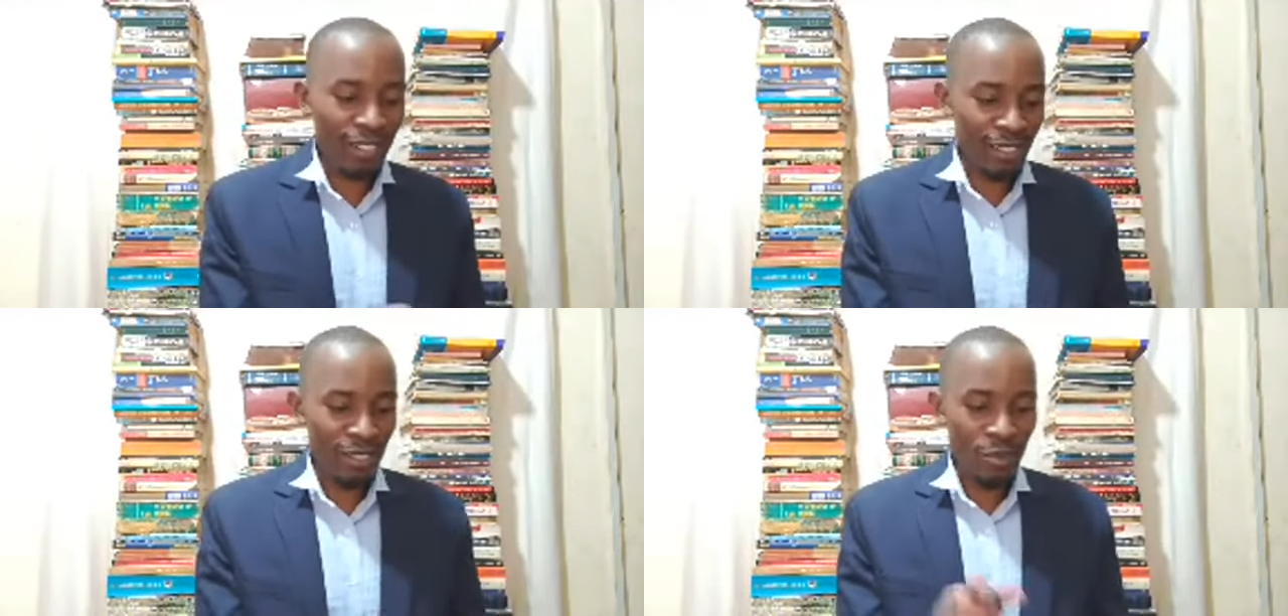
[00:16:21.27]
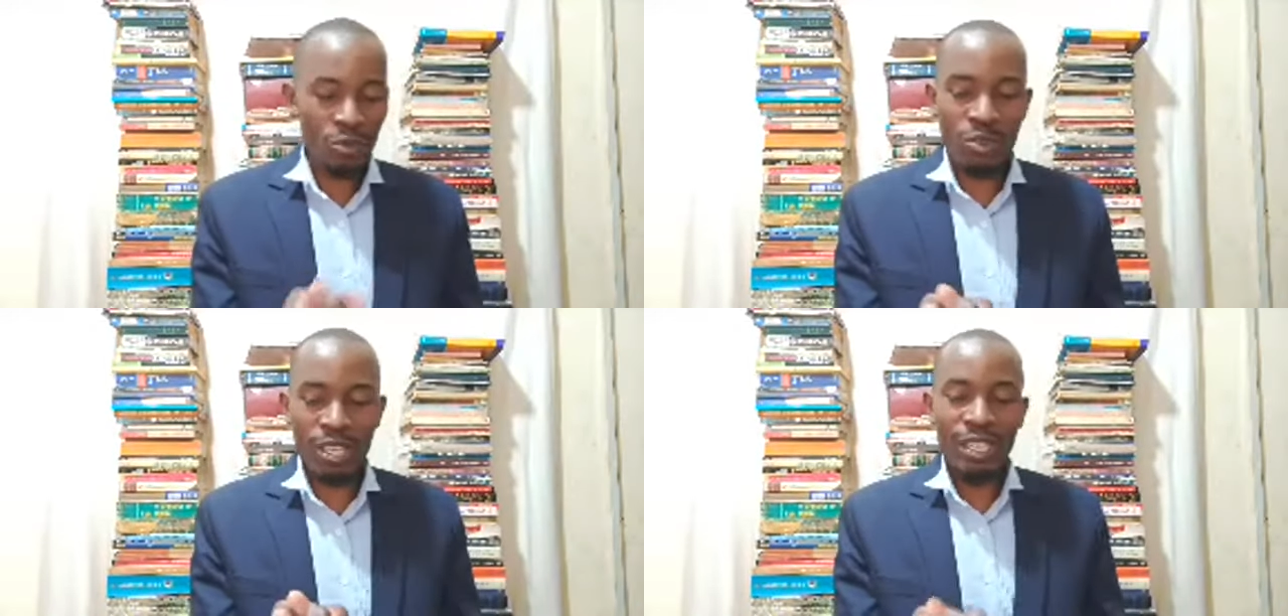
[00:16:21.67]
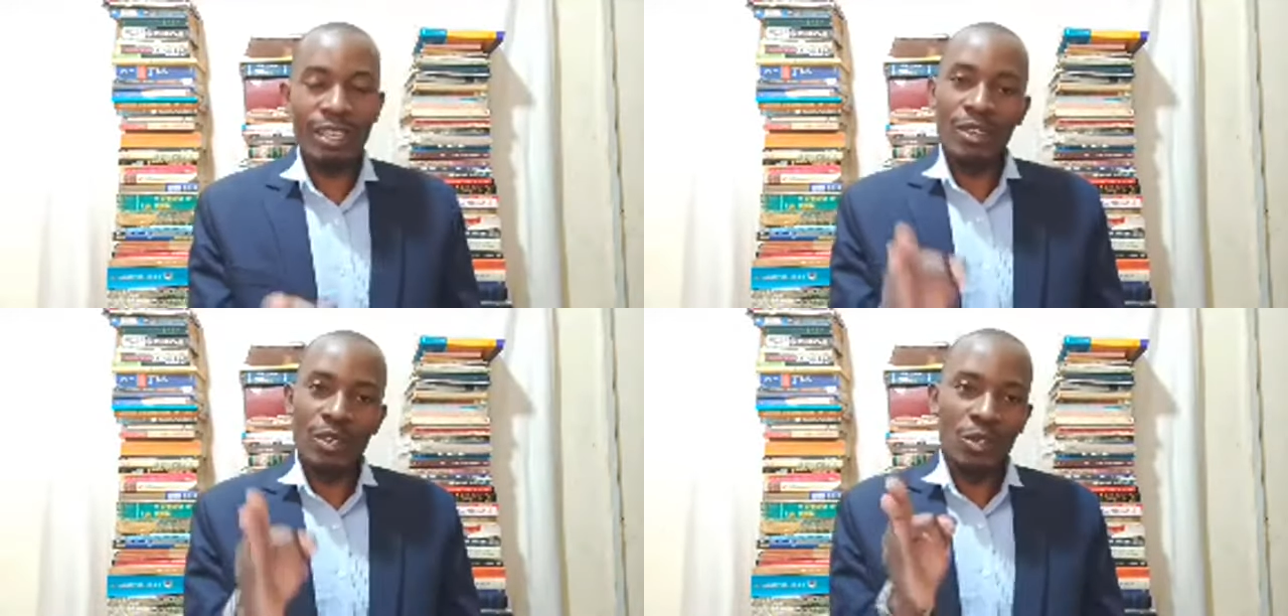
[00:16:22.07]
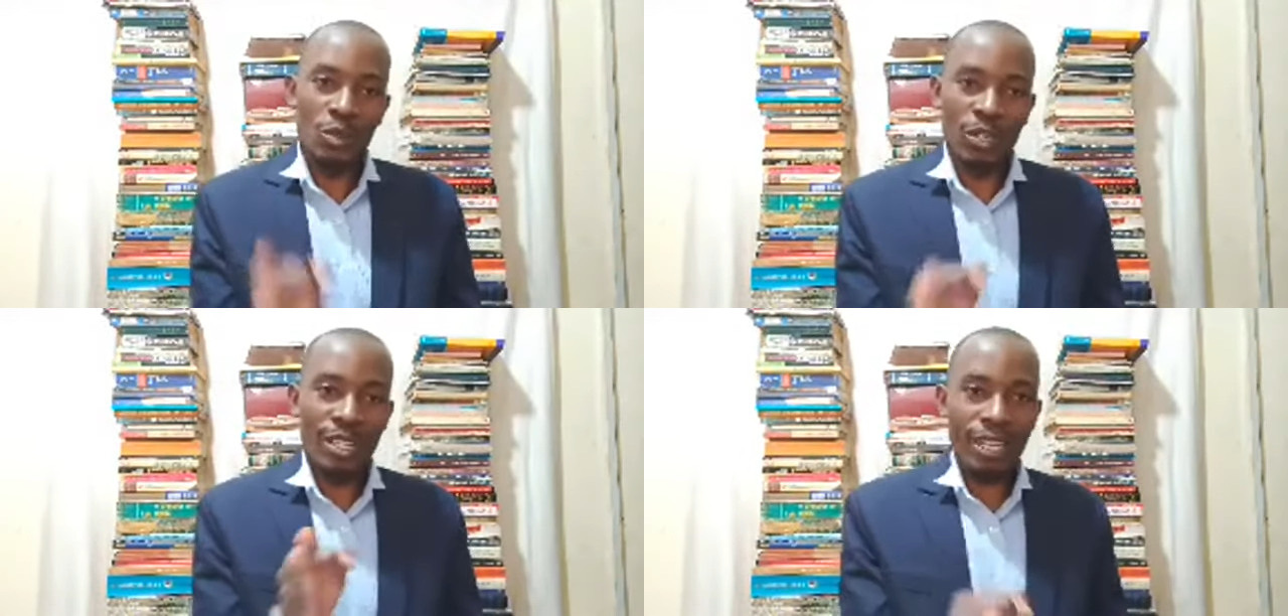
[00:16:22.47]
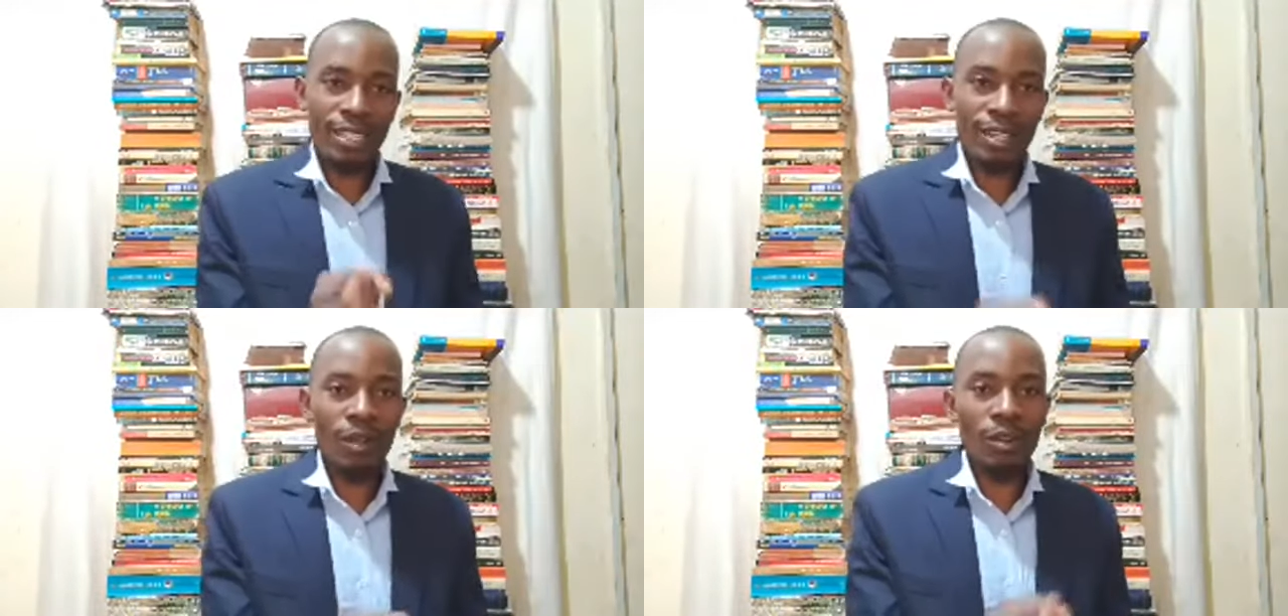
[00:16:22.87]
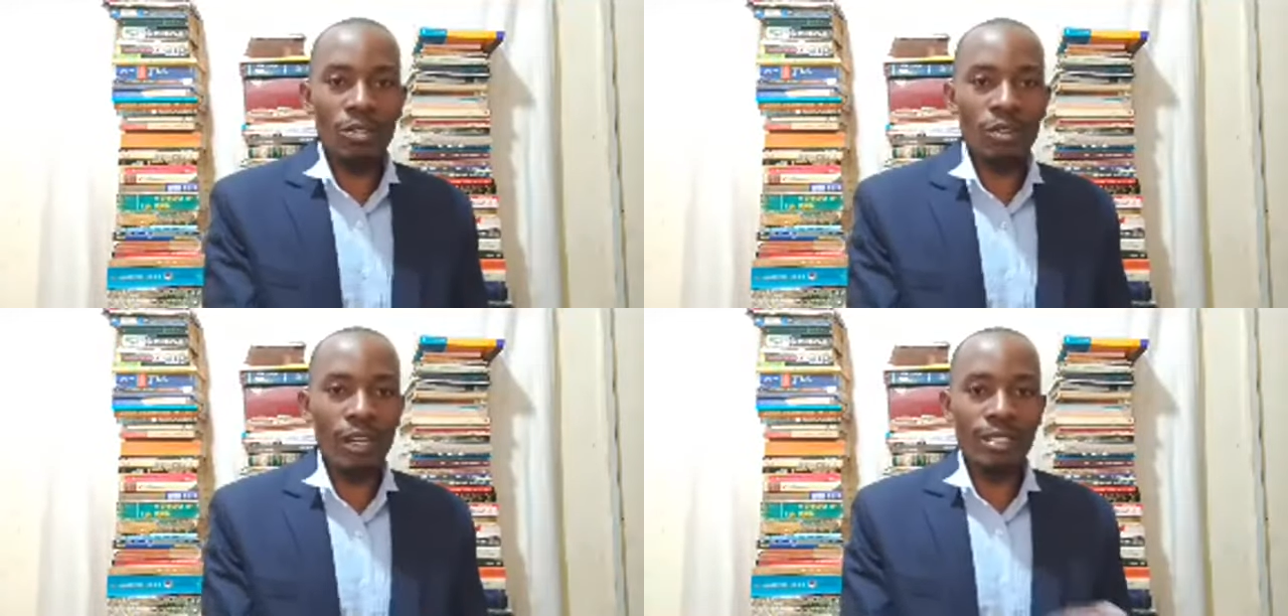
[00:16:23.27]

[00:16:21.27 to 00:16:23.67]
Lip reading: 3 unilateral contracts,